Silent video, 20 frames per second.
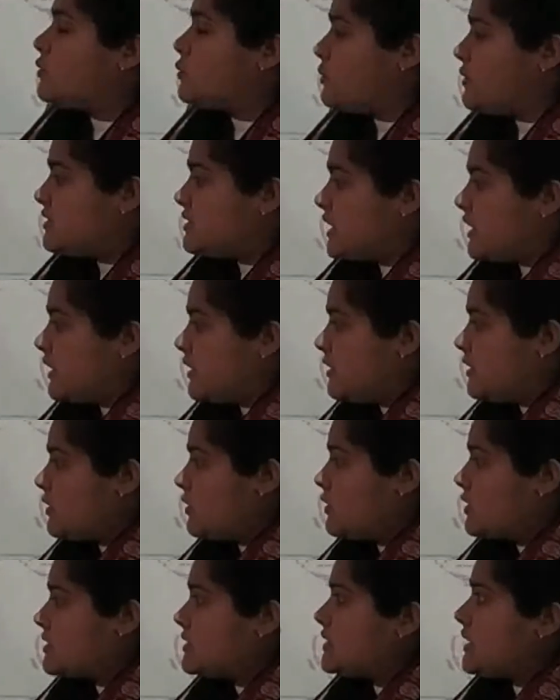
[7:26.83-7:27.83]
which are in
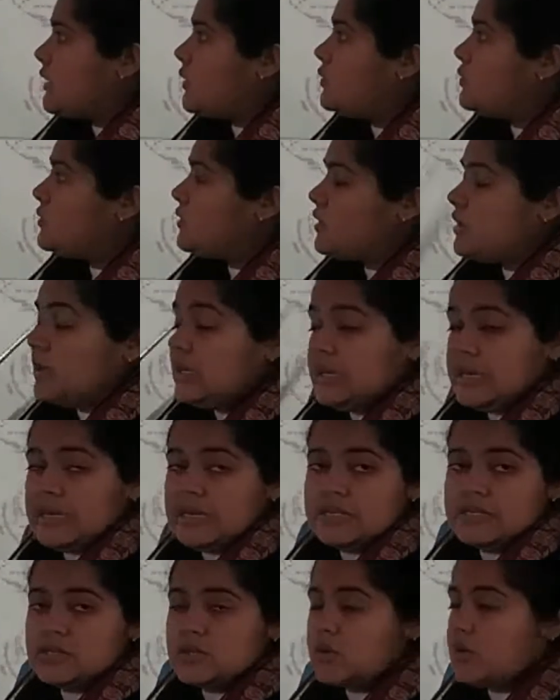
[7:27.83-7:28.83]
your south,
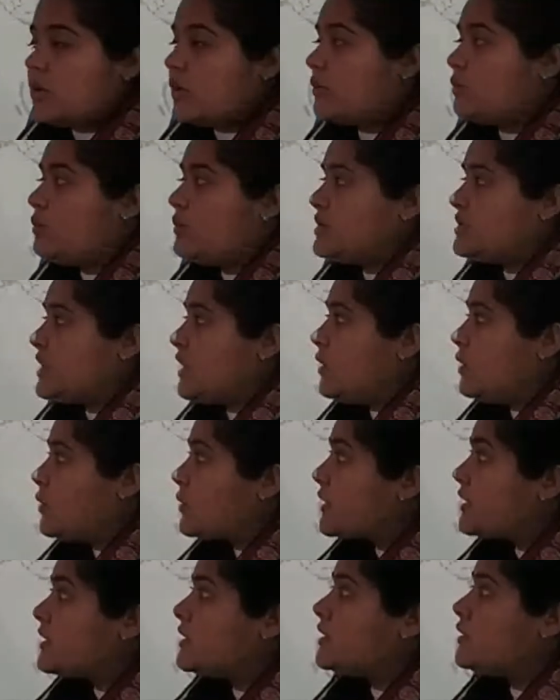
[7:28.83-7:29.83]
east, or which are
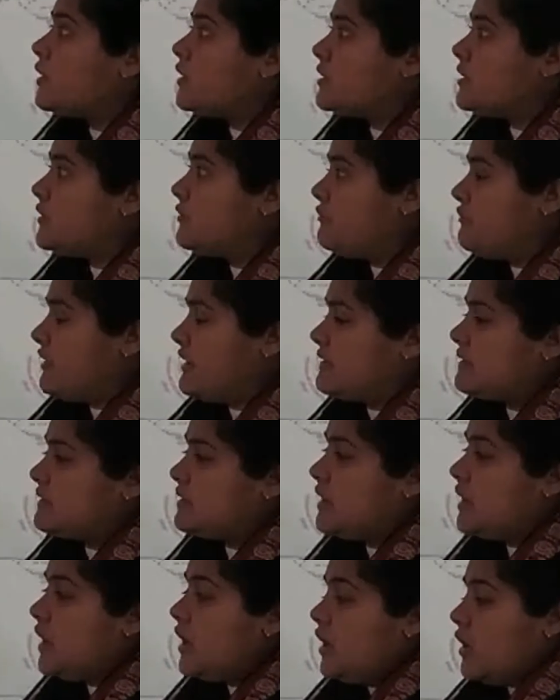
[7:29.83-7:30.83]
located on the
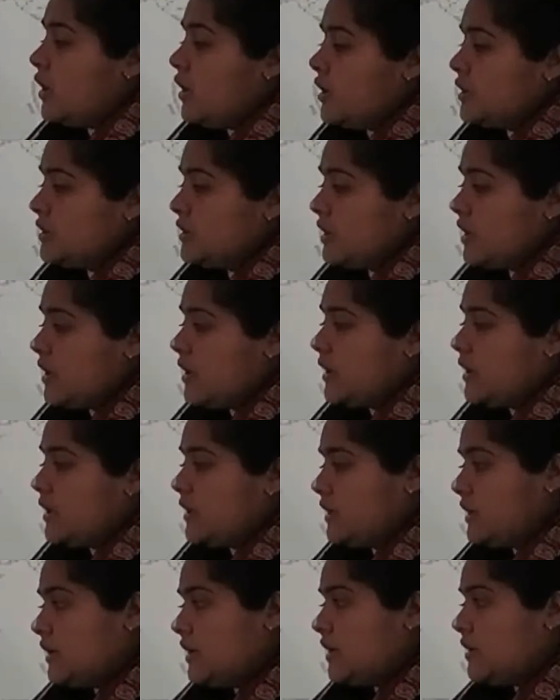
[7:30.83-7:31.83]
west on
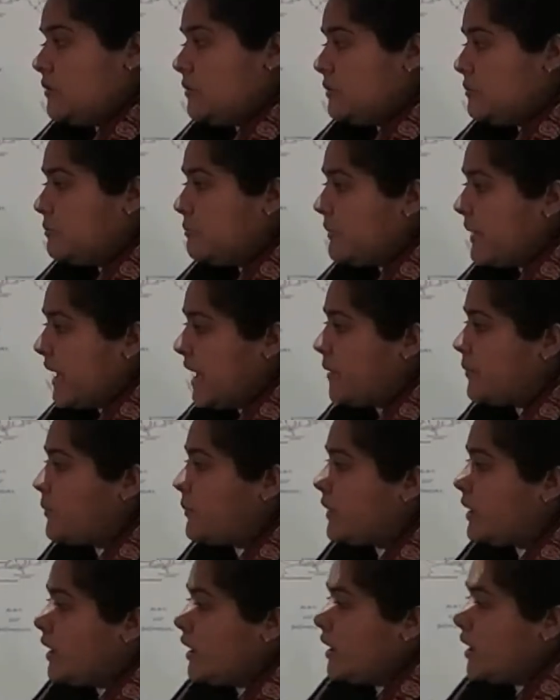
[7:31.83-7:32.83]
Indian
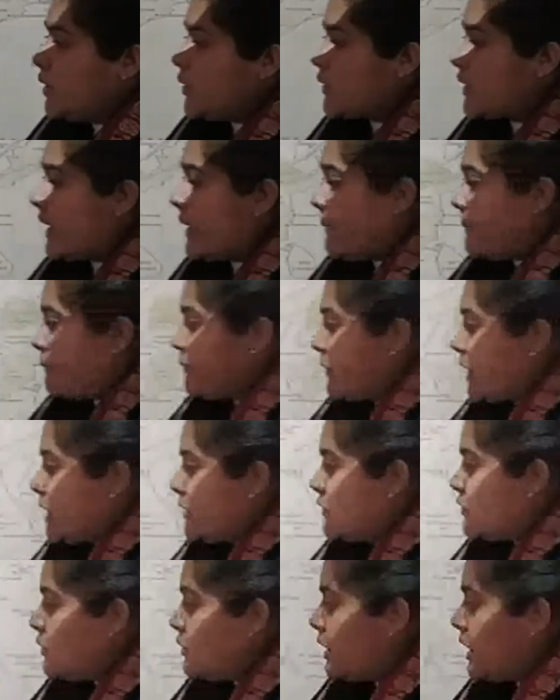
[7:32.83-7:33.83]
map. Okay,
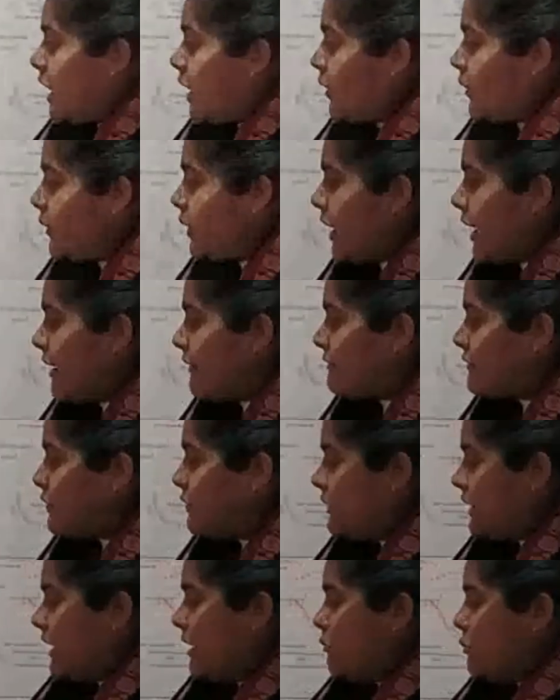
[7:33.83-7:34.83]
so now you have
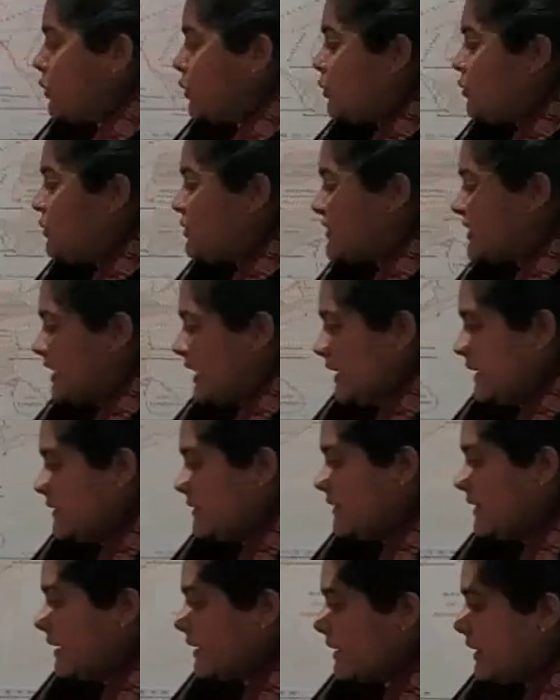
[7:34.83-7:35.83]
to name two
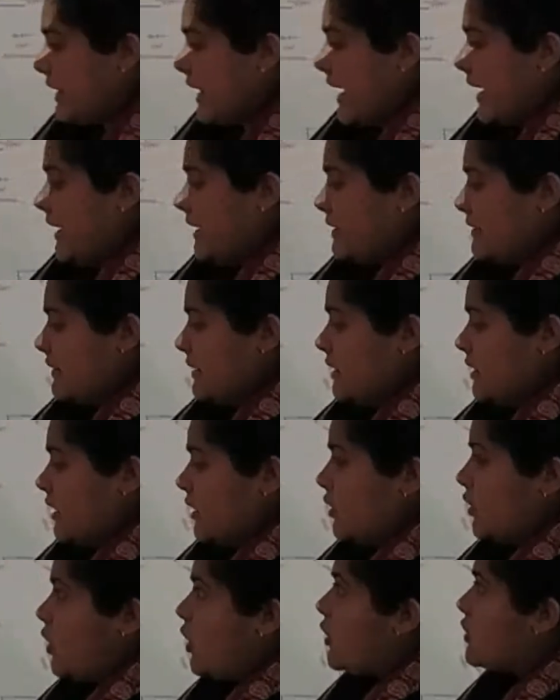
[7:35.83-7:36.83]
states that lies in
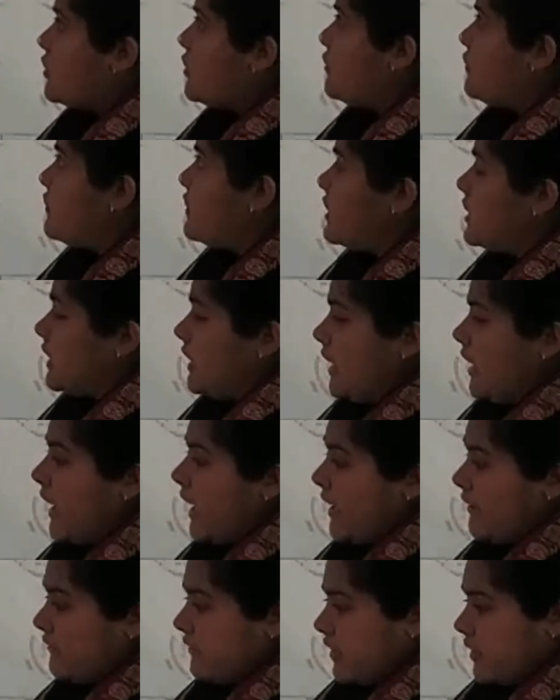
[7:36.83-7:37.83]
the north of India.
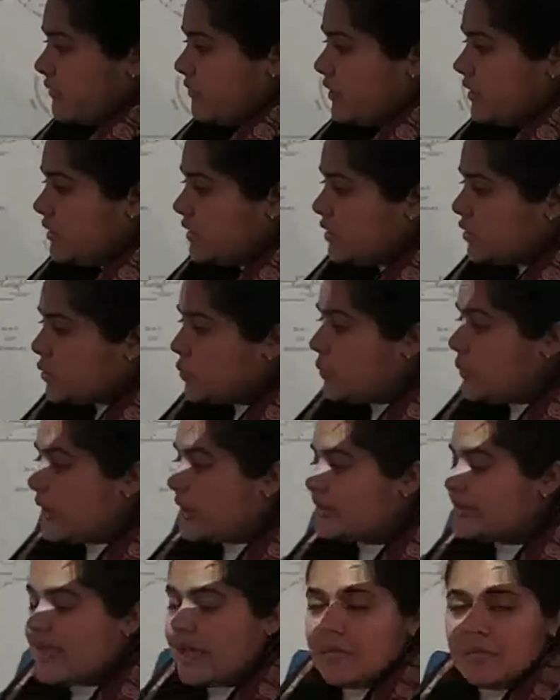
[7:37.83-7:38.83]
I have given two
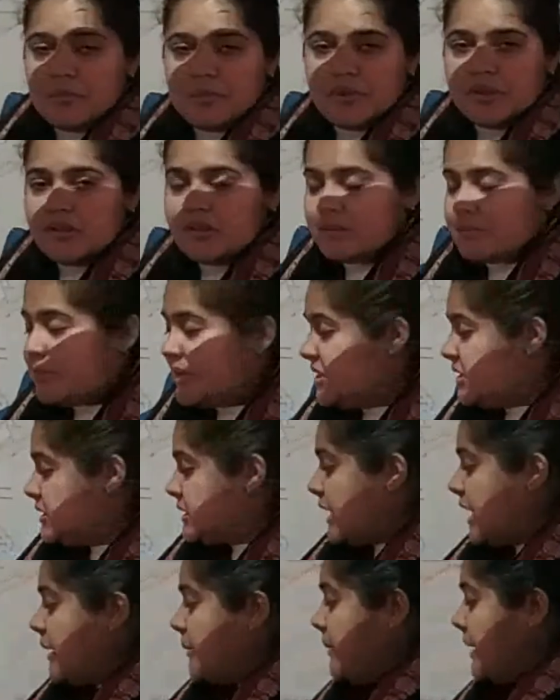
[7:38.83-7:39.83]
examples,
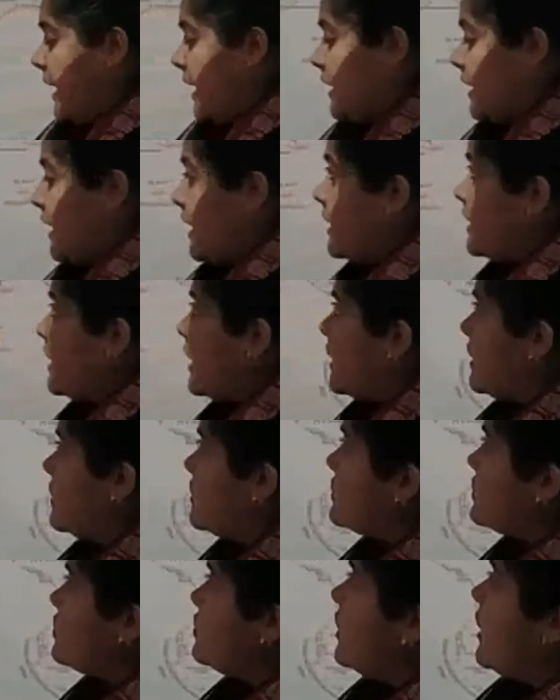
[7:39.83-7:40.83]
Punjab and
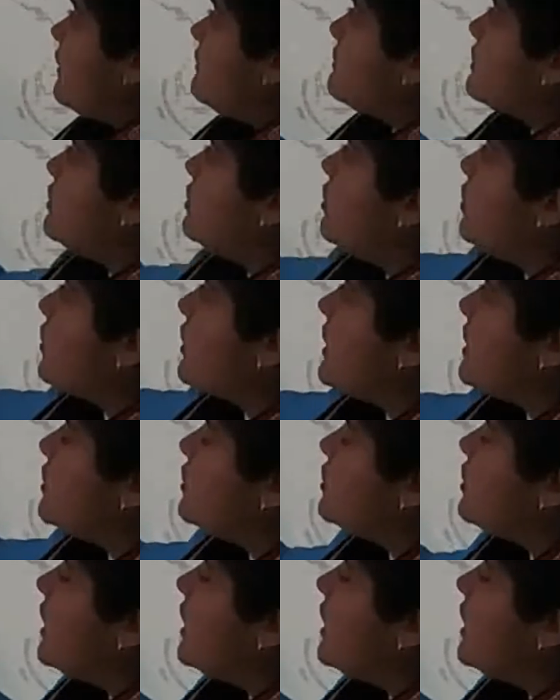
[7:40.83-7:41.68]
Haryana. So you have to locate,